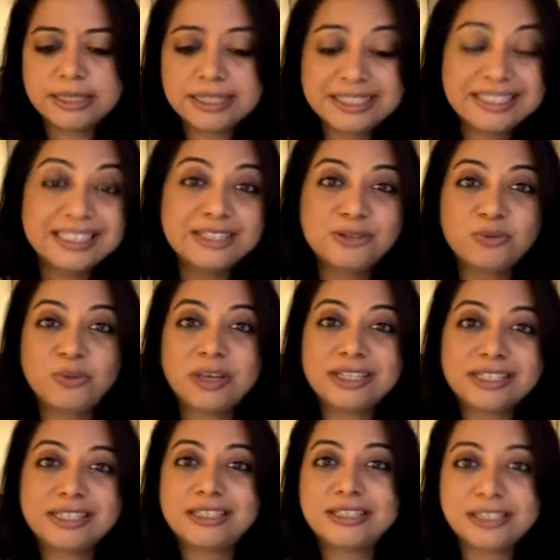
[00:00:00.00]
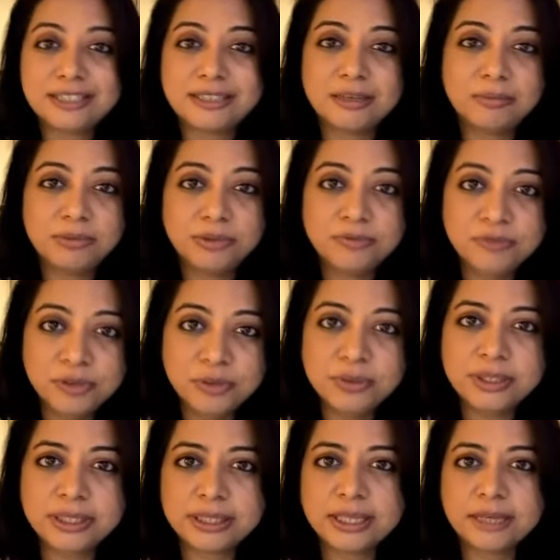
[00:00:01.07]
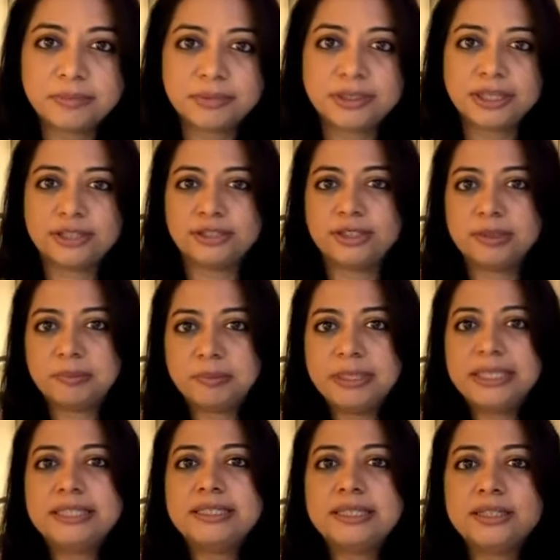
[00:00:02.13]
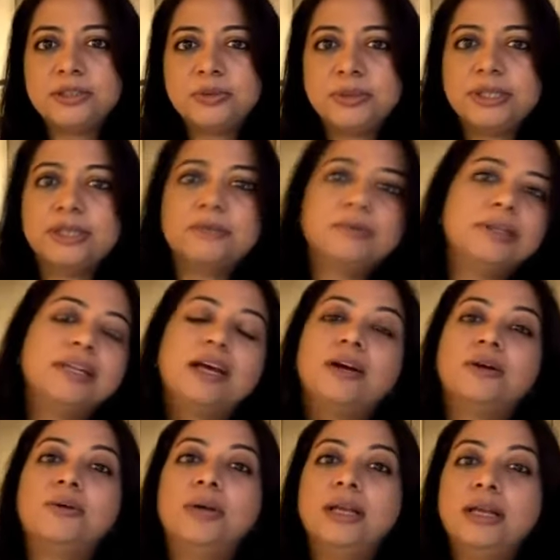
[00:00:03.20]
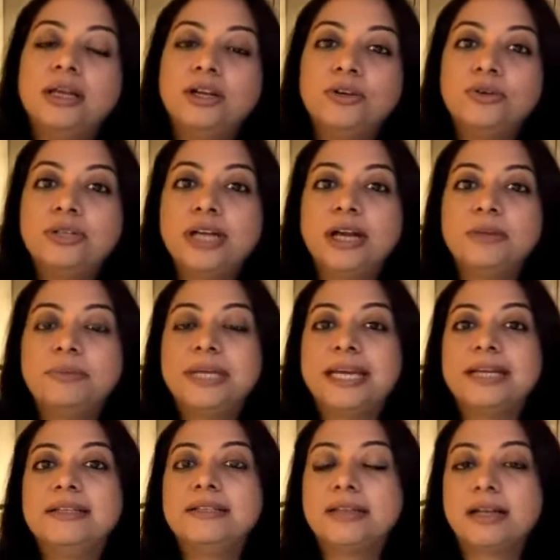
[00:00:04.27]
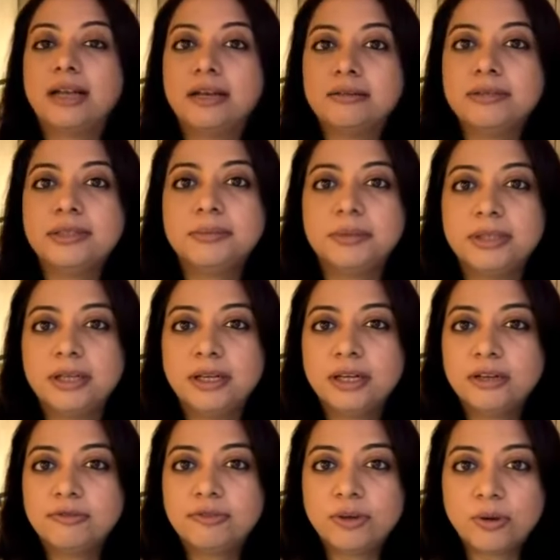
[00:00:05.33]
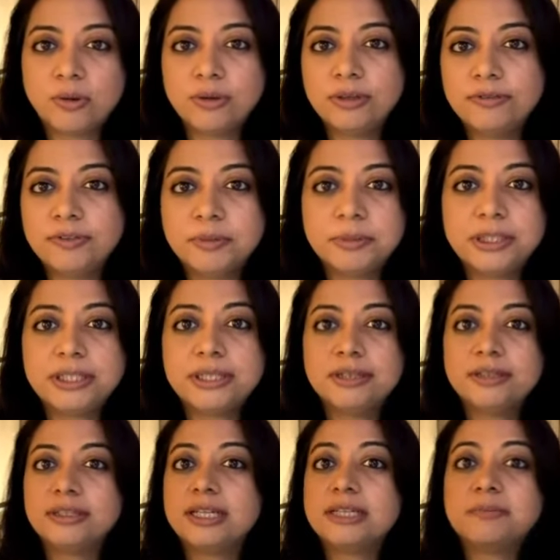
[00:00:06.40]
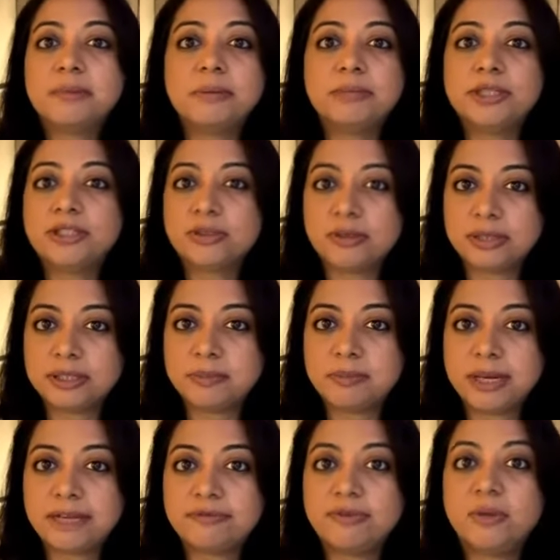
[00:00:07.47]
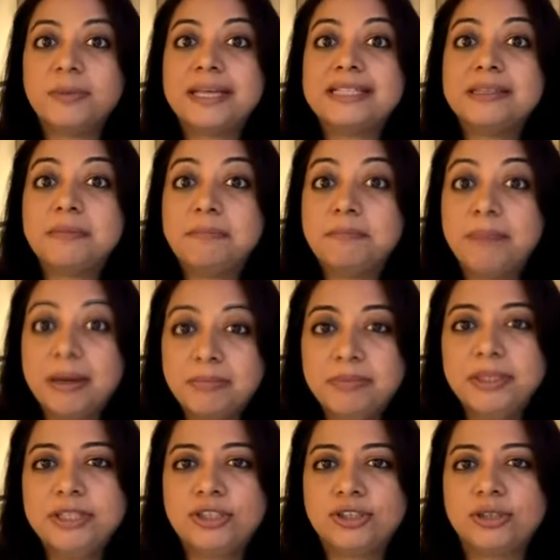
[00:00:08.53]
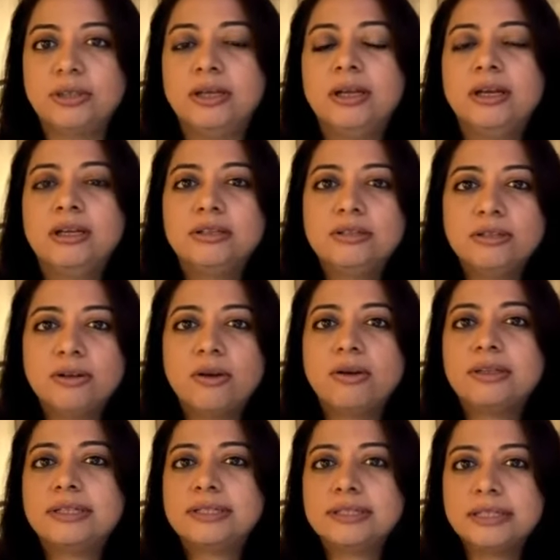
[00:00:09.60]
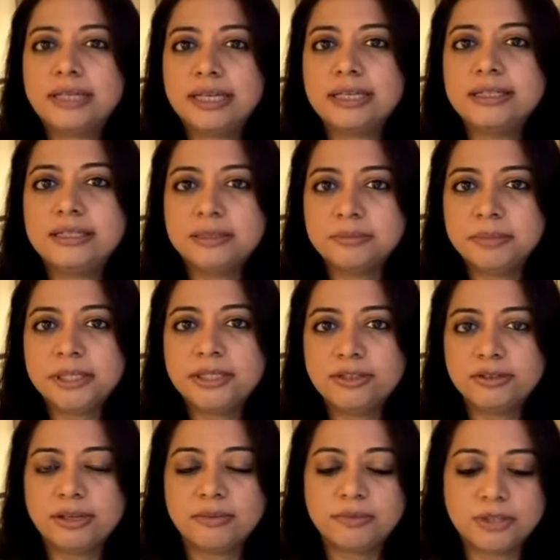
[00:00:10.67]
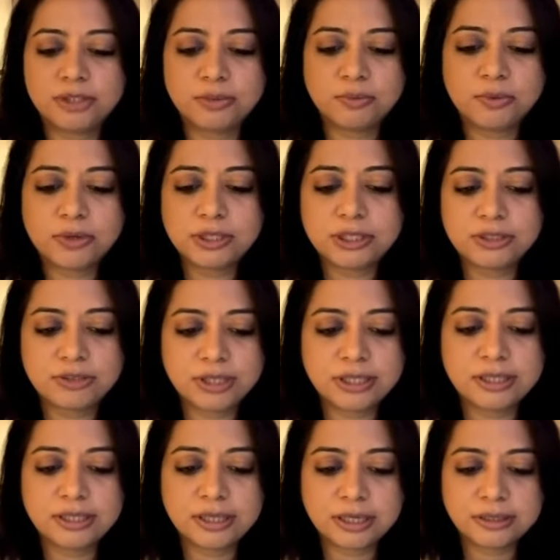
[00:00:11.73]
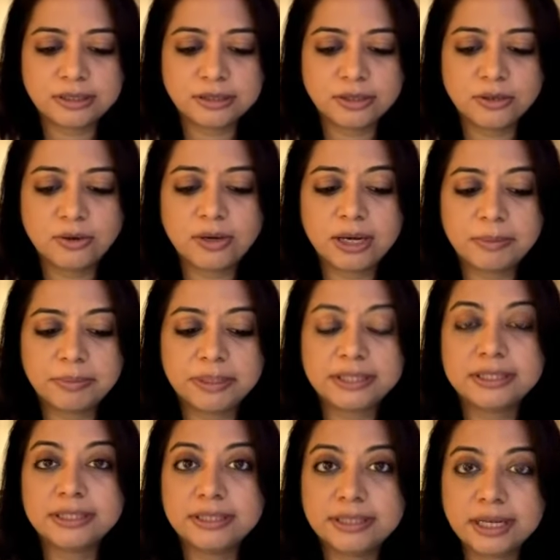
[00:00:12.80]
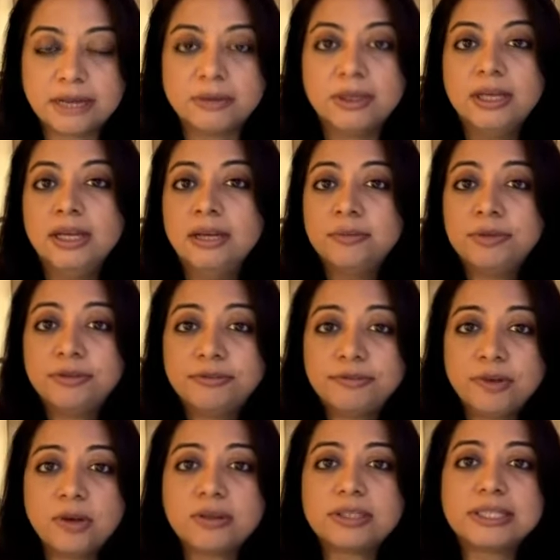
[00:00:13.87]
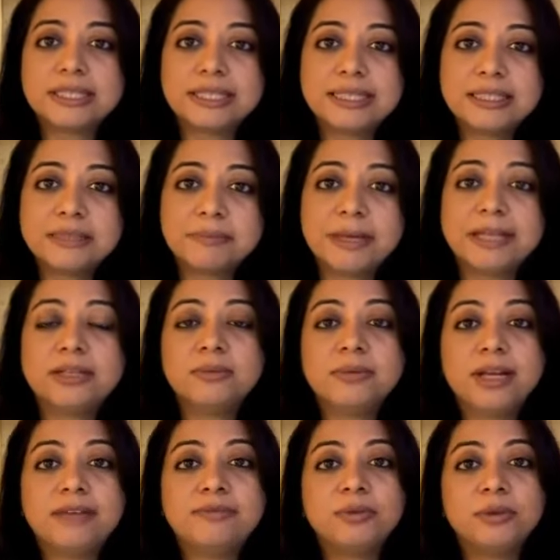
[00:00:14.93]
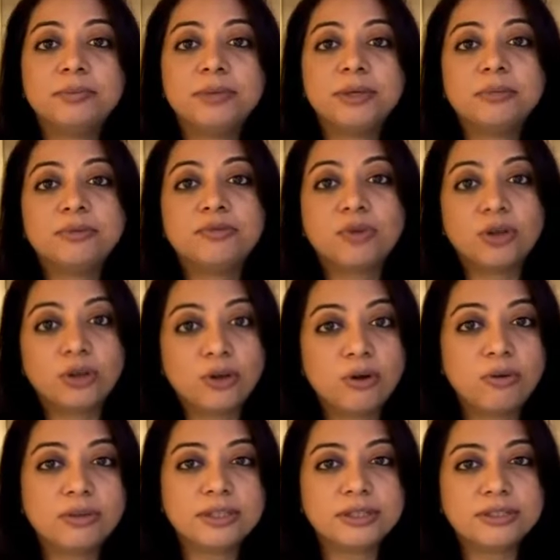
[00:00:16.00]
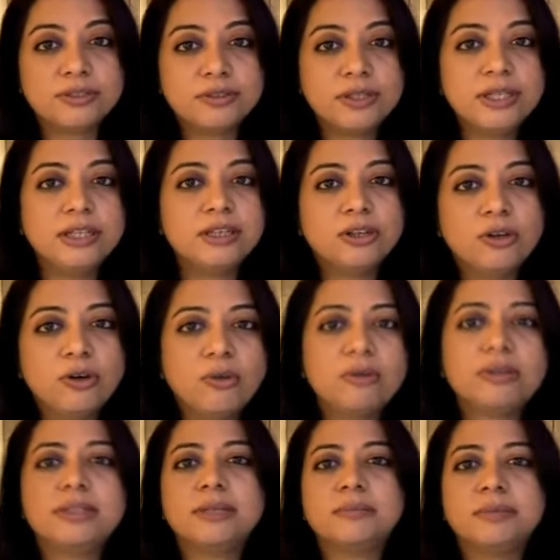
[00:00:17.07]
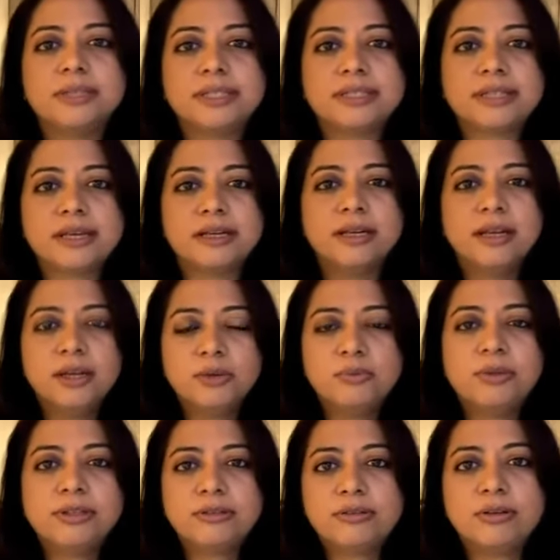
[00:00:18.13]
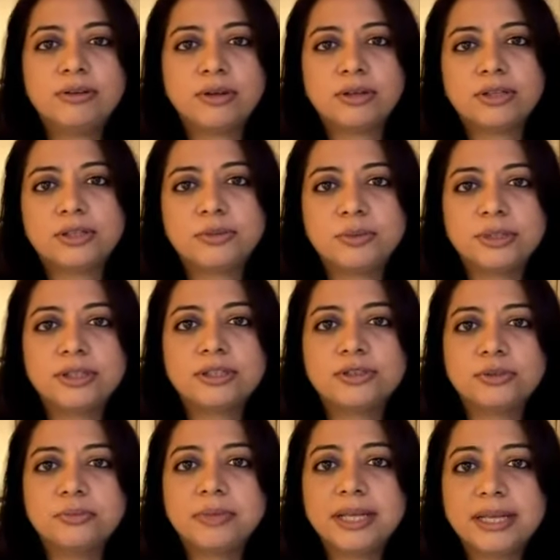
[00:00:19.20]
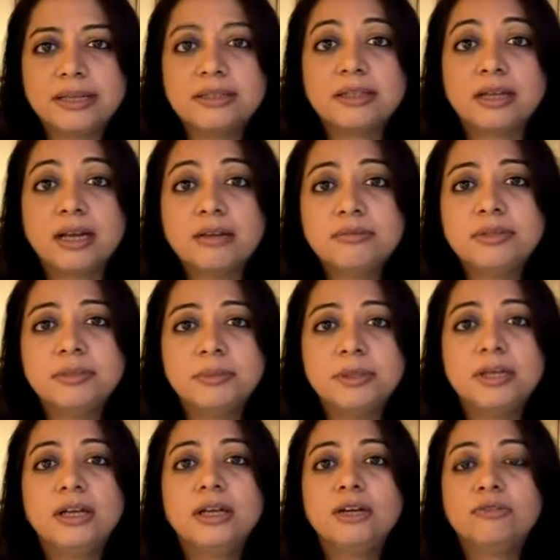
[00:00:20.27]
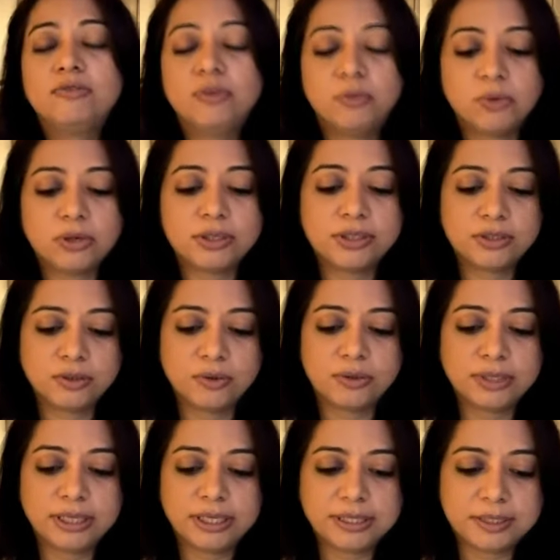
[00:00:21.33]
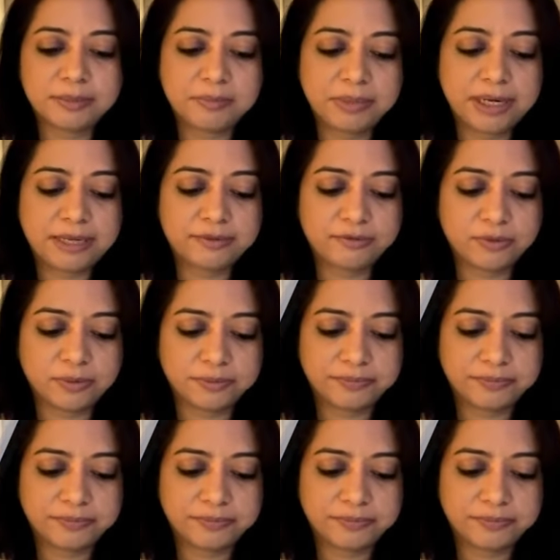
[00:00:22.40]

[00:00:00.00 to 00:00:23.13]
This is one such example of losing that protection. It means that Twitter could now be held accountable for all of the material that's published on its platform as a publisher, not as an intermediary, which it was treated under the law up until now. But of course, this matter will have to appear before a court, and it's really a court that will decide whether or not Twitter should be held accountable for what is on its platform.